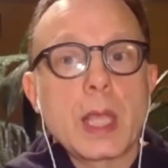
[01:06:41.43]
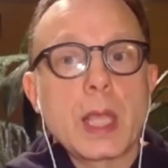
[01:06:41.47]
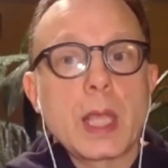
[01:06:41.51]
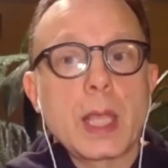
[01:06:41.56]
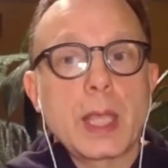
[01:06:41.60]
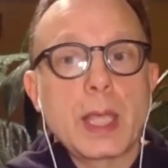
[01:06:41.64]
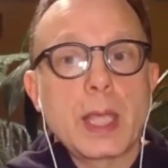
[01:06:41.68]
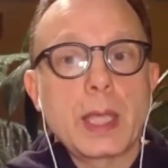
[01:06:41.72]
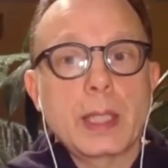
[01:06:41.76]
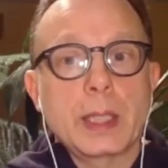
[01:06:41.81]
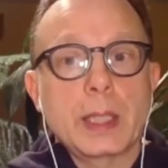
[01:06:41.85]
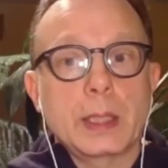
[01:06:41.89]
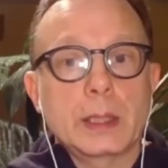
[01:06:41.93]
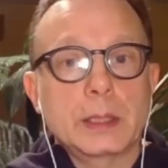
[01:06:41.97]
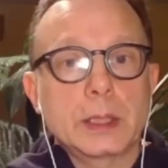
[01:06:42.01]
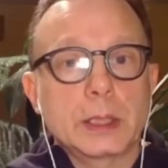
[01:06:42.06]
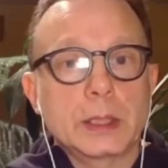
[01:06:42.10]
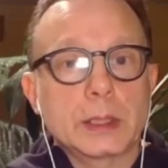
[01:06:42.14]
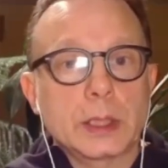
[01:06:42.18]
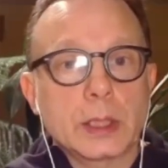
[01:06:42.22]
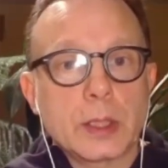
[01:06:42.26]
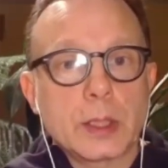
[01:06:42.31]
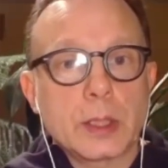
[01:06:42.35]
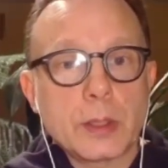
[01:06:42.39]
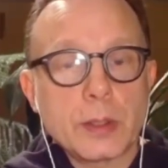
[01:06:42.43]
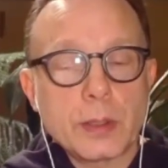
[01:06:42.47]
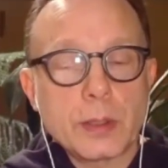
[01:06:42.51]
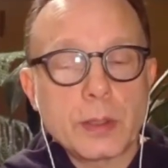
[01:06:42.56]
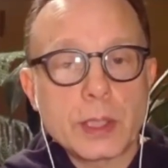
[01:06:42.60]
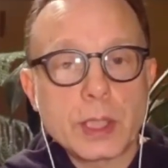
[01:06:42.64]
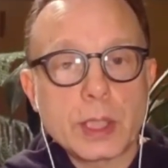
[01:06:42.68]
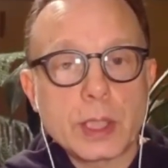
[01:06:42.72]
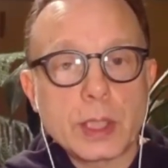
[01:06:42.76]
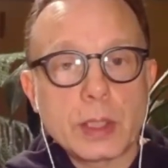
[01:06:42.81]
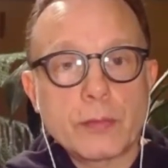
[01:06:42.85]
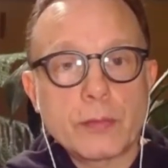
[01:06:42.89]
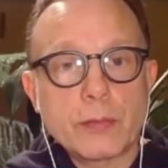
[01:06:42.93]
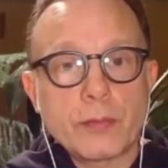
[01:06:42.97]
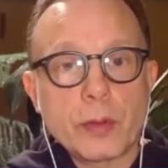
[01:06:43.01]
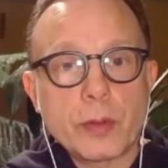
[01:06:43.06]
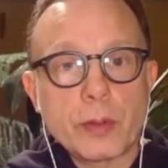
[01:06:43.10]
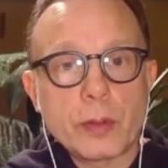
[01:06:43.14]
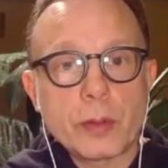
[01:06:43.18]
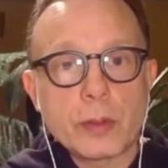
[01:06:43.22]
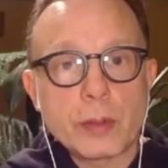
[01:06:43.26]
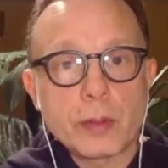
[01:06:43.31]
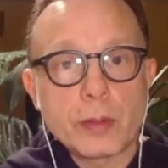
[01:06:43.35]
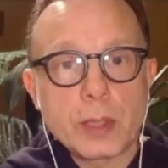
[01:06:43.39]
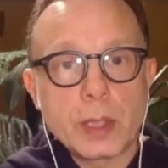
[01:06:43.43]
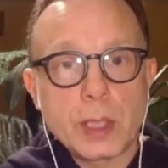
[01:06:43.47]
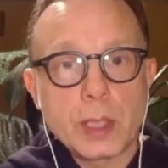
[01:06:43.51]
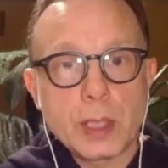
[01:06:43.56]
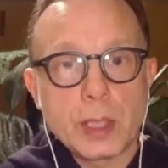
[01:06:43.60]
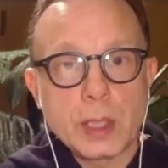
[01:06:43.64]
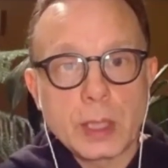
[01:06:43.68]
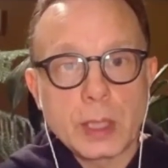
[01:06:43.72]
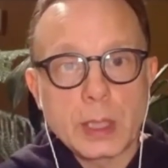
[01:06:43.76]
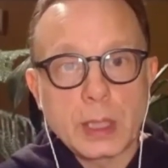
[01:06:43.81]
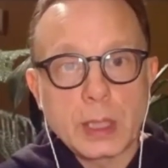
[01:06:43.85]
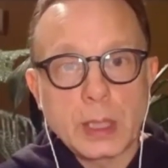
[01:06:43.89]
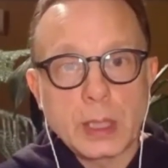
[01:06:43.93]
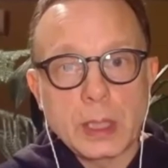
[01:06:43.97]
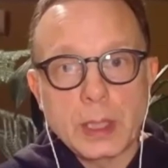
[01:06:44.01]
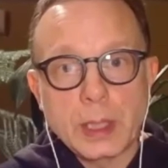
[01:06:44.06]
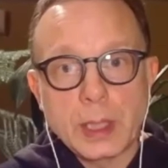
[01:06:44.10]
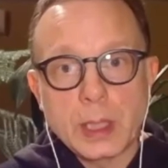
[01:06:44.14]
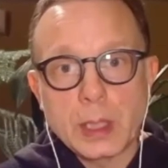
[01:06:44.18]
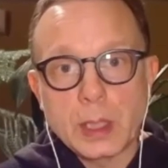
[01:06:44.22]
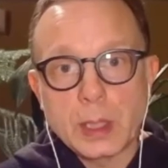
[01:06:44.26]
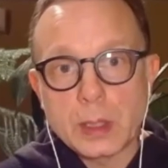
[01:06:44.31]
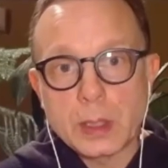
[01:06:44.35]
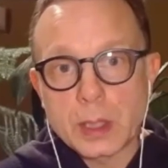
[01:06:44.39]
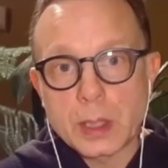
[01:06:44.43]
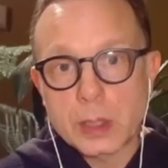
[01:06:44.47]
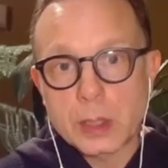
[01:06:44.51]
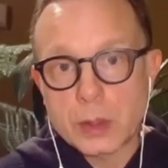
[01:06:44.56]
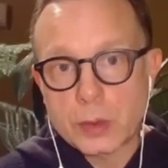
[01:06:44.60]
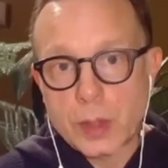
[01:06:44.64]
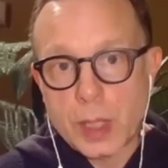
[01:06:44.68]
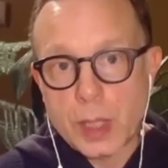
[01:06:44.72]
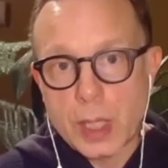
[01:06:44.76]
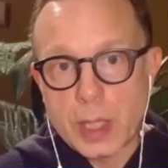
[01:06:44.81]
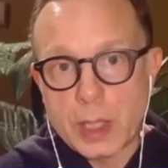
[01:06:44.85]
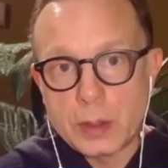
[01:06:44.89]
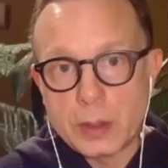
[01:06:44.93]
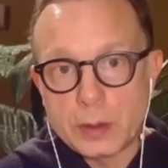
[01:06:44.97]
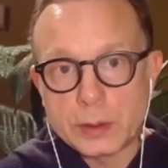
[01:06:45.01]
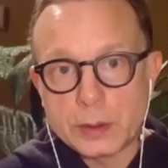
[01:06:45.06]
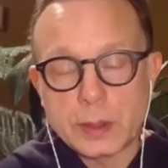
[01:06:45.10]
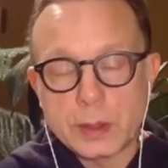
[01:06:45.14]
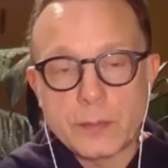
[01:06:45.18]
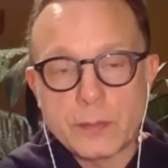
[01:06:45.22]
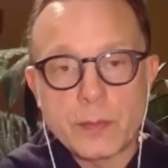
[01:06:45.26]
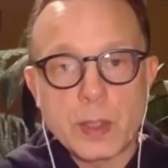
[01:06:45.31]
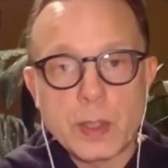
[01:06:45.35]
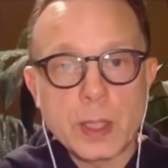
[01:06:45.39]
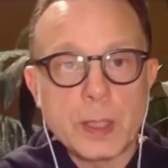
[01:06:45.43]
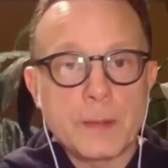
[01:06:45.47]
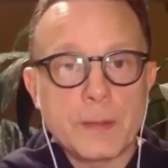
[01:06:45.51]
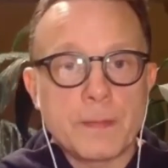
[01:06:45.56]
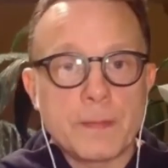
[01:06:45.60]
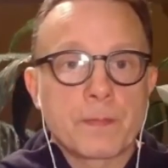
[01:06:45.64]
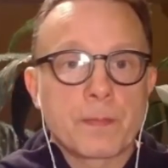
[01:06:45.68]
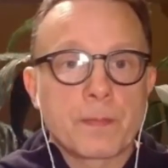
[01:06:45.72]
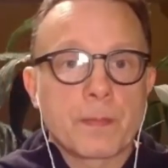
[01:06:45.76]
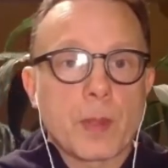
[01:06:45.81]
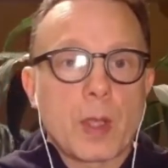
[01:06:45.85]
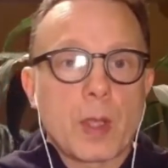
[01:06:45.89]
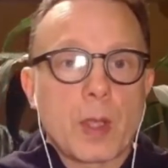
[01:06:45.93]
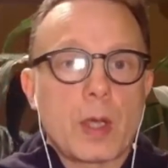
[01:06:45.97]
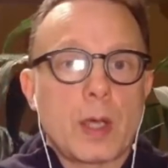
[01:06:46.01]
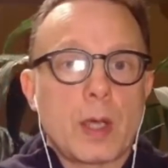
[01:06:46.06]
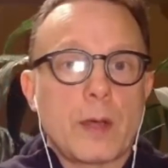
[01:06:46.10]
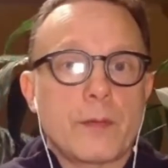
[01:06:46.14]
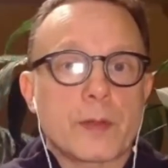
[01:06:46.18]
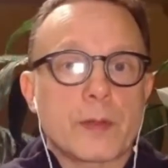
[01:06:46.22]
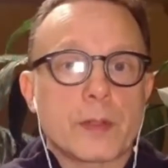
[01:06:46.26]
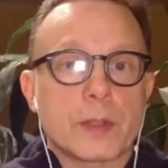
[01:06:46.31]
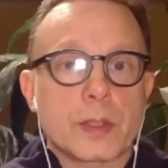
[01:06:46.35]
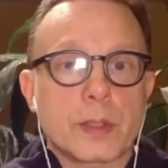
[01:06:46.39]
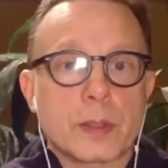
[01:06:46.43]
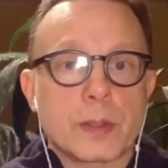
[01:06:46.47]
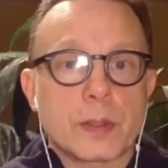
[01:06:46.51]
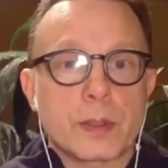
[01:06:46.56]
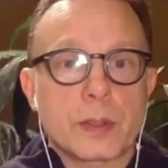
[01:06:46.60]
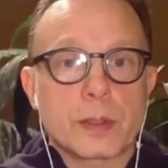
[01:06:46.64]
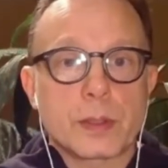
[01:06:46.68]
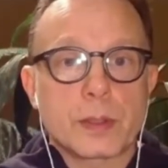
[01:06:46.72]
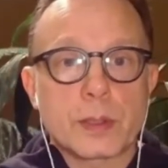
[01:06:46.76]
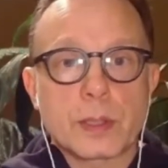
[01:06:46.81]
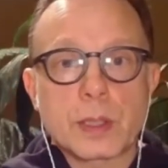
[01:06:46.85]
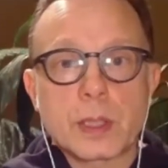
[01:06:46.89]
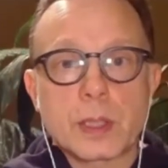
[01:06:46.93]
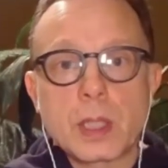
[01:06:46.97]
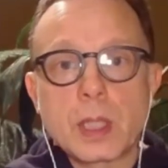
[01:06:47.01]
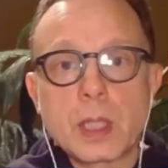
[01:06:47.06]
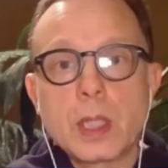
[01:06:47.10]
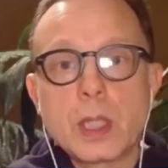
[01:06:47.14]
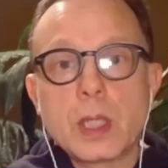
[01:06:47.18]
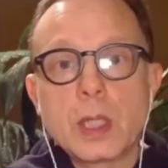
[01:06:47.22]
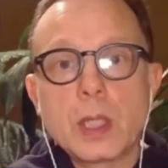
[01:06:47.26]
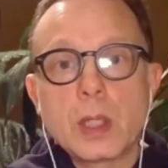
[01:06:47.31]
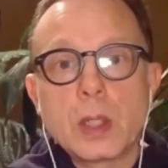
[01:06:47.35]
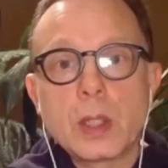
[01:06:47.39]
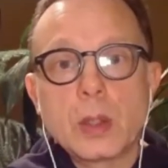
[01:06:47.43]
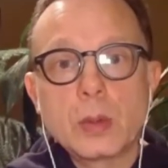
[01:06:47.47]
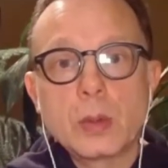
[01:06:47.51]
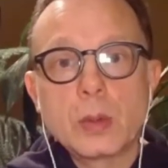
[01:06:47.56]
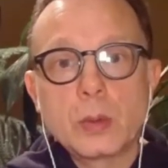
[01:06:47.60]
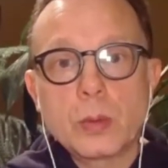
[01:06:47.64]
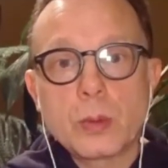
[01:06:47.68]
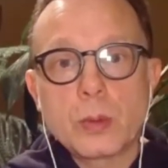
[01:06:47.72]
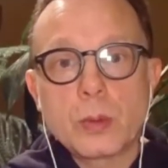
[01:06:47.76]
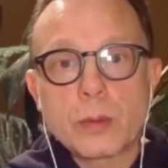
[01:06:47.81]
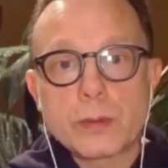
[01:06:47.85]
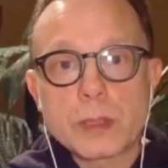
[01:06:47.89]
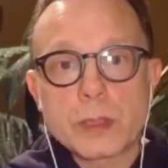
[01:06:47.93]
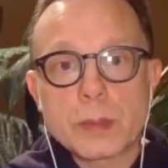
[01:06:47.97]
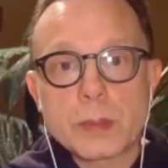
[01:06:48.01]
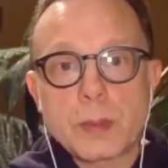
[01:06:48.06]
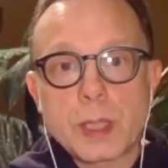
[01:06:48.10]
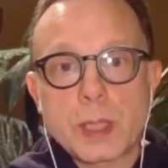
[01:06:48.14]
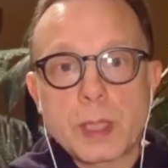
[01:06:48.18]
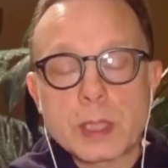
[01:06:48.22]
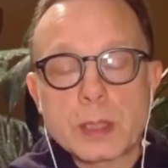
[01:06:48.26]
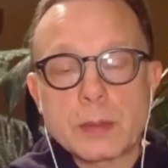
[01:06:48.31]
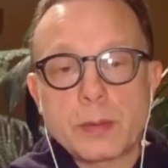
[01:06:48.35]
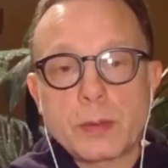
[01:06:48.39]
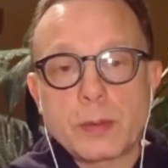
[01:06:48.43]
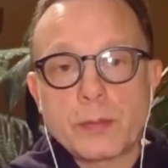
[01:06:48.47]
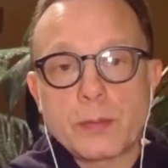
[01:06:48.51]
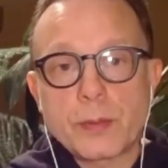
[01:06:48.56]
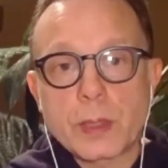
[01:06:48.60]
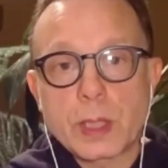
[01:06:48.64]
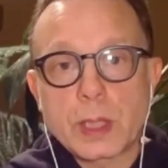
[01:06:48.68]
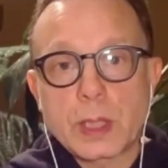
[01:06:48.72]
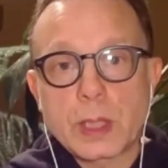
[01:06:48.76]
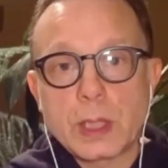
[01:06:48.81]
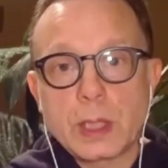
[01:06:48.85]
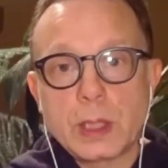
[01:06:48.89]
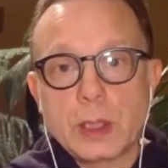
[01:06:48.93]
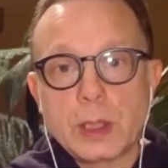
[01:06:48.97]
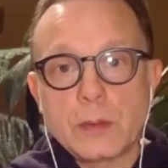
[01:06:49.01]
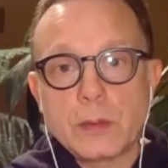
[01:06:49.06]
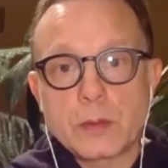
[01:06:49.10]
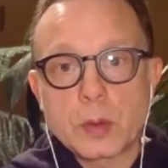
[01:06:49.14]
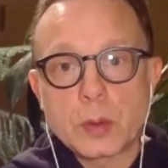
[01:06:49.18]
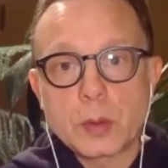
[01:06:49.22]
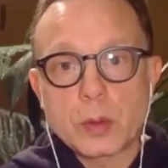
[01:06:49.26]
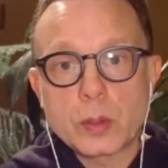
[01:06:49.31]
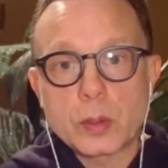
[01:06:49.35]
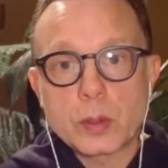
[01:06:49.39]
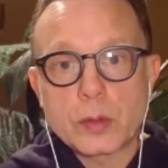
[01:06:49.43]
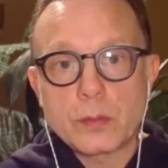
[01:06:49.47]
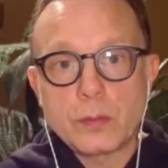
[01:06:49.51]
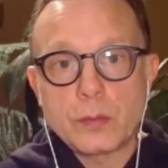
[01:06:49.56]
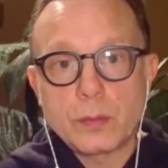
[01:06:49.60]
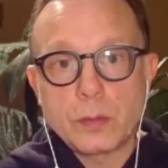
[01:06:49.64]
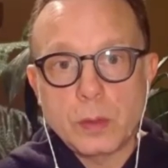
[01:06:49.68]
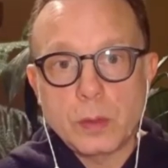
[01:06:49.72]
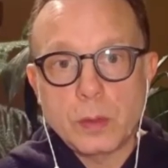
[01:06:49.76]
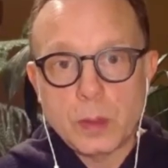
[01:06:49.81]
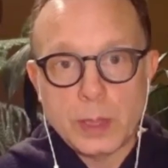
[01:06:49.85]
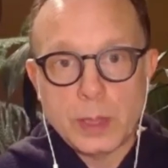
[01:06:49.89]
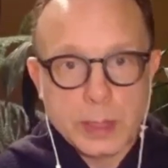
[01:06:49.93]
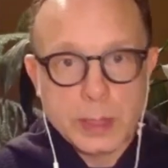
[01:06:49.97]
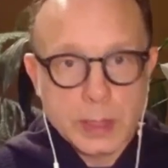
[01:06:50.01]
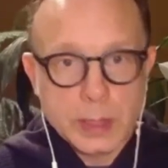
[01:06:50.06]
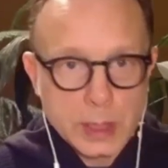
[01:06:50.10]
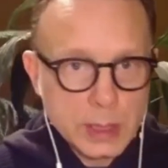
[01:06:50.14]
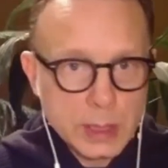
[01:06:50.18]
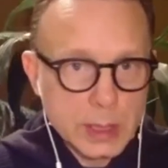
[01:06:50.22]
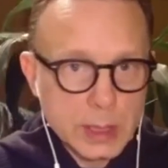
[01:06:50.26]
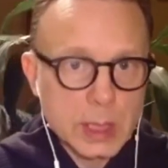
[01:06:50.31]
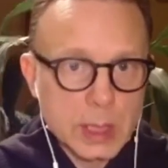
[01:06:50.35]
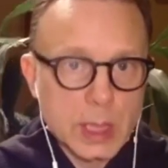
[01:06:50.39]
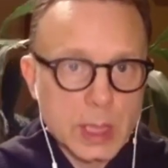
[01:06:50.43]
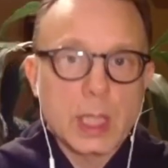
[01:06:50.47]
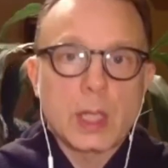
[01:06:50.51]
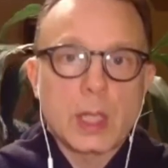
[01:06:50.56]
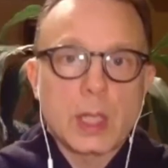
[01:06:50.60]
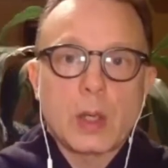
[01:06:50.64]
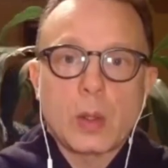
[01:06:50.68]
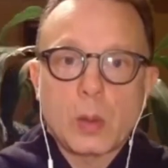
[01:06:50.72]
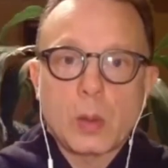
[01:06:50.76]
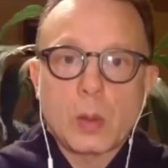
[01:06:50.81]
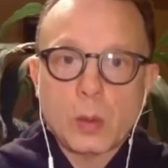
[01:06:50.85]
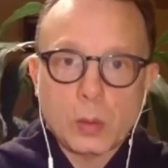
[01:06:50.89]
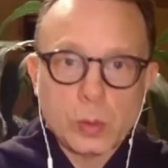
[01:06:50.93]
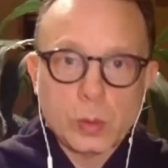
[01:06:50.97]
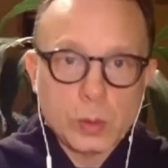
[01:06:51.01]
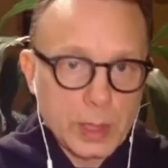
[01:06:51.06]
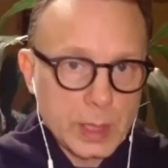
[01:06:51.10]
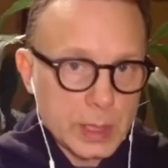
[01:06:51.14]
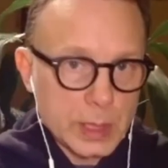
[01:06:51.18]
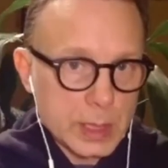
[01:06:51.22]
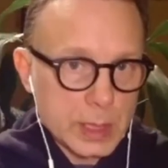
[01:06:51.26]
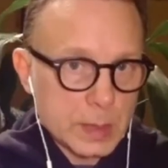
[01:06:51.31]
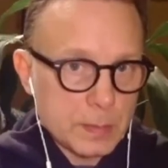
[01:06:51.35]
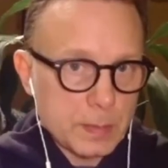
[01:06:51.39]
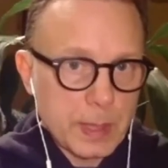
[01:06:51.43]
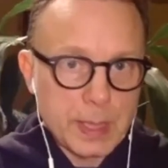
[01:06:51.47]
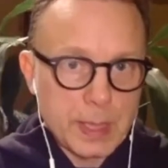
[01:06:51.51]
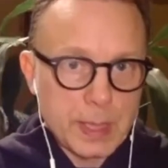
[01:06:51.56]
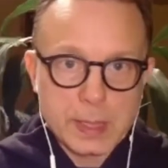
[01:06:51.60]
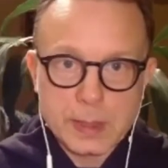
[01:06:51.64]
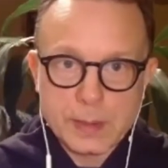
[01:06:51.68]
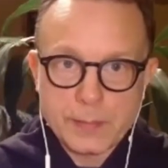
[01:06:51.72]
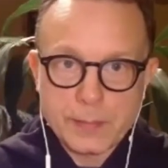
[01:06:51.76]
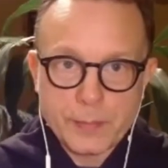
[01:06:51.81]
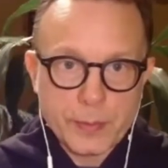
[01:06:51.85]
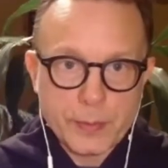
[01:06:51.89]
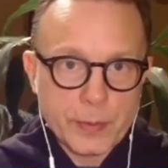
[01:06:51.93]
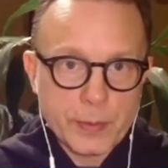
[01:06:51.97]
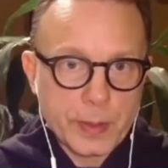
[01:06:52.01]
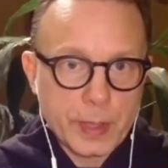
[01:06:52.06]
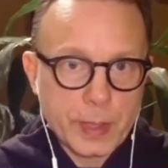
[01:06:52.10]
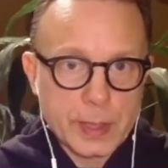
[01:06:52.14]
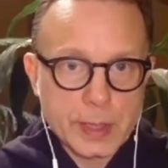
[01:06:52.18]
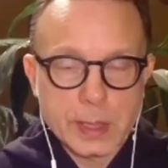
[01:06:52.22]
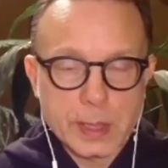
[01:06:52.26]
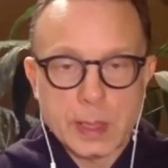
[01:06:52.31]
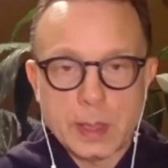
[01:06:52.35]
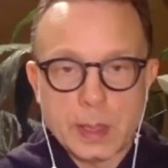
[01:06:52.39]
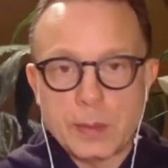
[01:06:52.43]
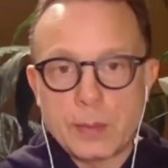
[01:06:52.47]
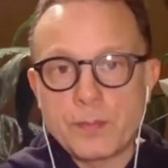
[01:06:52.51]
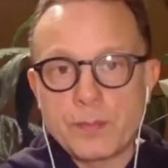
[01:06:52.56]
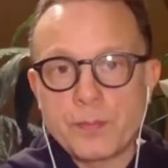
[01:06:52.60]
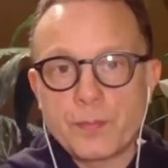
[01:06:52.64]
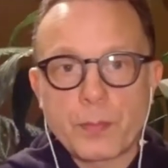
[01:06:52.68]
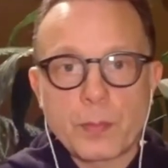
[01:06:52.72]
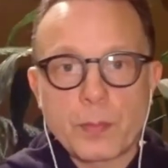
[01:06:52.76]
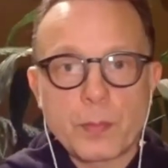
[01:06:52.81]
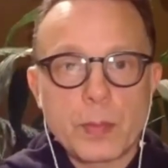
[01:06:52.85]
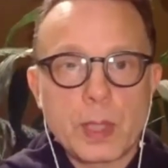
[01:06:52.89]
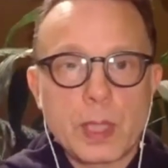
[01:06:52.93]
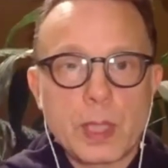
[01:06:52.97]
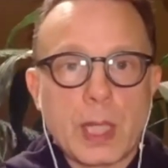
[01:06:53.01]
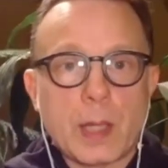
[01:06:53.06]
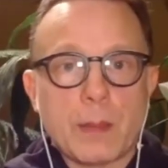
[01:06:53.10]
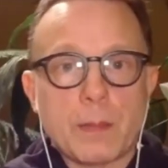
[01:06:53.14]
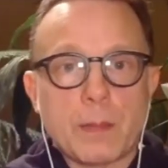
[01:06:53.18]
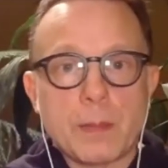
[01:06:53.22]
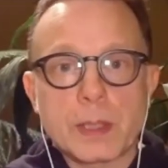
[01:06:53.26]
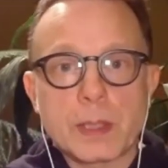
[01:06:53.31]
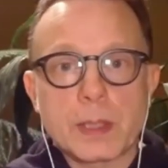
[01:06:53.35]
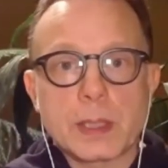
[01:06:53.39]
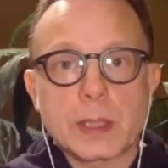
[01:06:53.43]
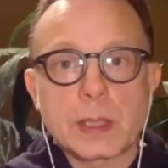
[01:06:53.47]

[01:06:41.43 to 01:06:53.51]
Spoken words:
And just encouraging for the length of the trials of the officers who were responsible for the killing of George Floyd, just holding space for us in Minneapolis.